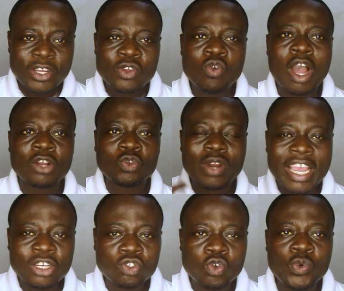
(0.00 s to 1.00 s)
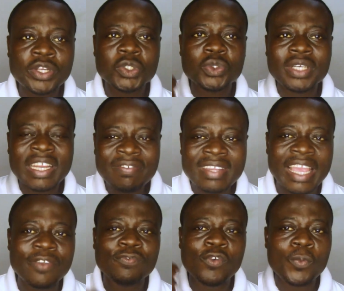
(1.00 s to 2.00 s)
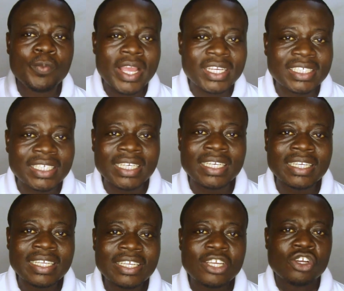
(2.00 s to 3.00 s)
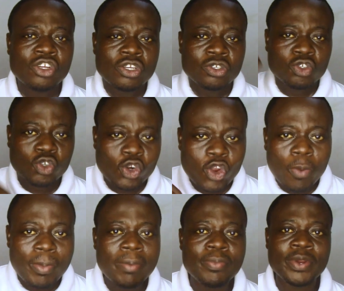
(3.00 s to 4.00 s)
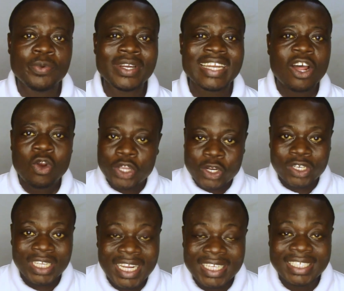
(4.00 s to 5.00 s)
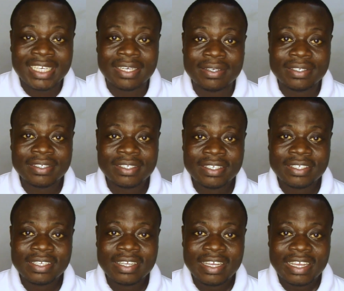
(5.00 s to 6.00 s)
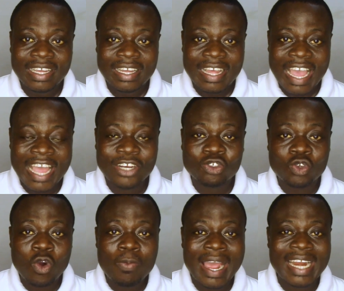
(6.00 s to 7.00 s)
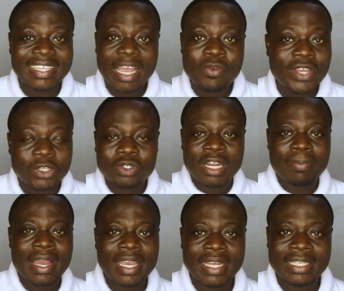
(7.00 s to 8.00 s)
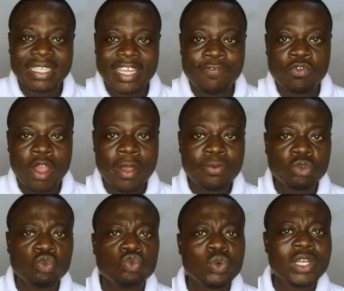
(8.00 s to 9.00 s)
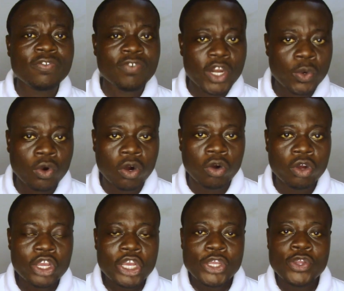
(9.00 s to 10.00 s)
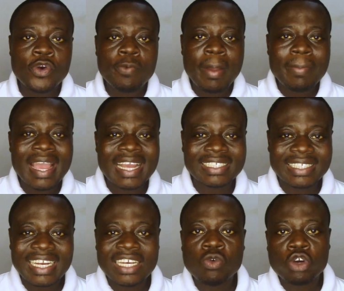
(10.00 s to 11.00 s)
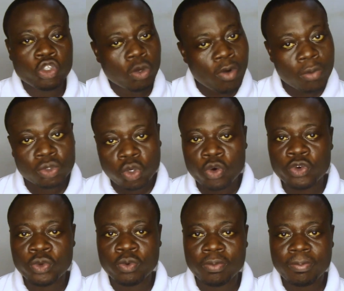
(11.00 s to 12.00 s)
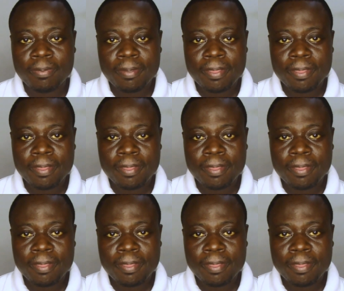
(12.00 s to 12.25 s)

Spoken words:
You are trying to retrieve the information through your memory without looking at anything. And so by the time you get to the market, if you are able to do it very well, you remember exactly what your mom told you.